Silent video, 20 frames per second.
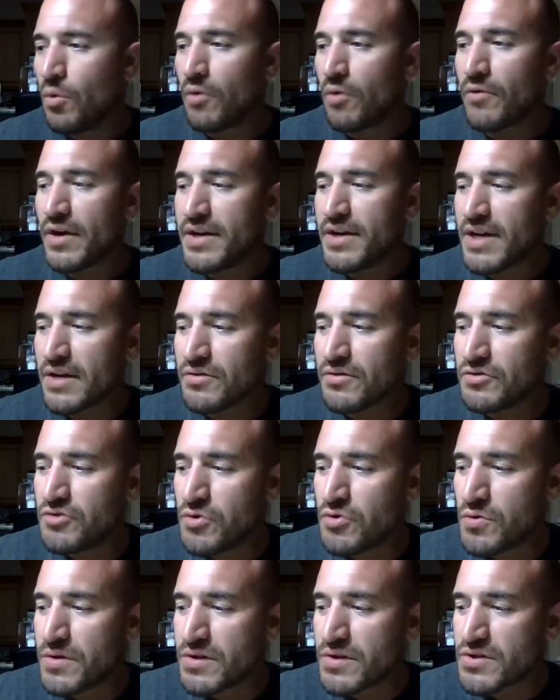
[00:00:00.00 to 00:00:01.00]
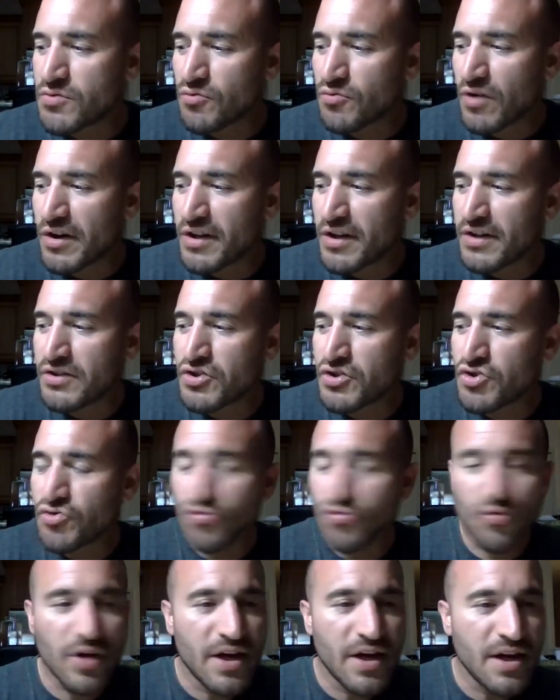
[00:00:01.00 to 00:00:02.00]
Well, right now Duke is running a
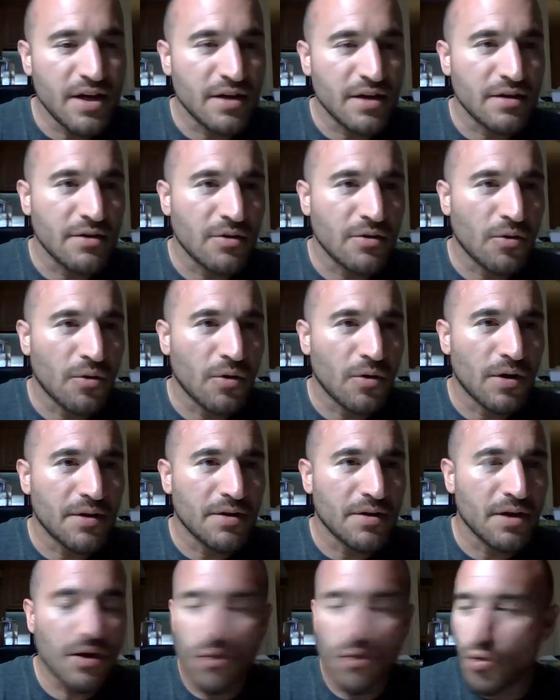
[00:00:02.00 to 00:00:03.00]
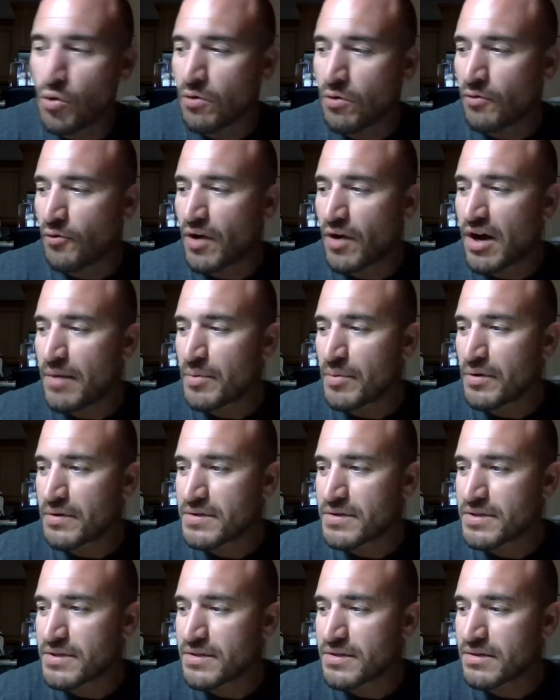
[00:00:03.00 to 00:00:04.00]
train on Oral
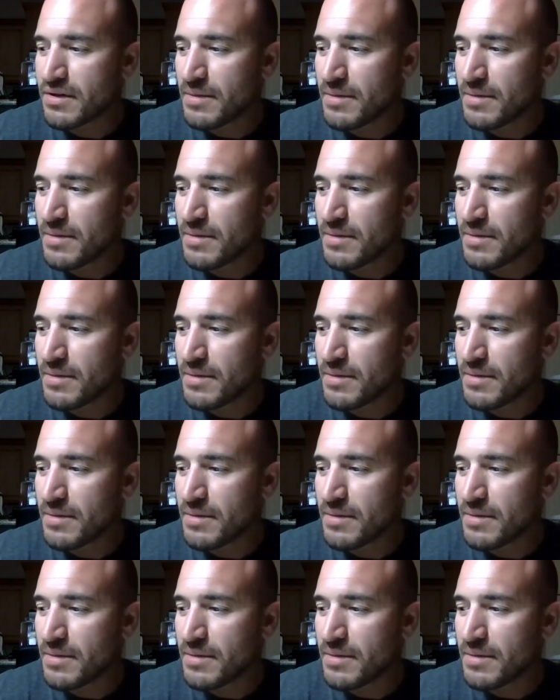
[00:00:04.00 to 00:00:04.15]
Roberts.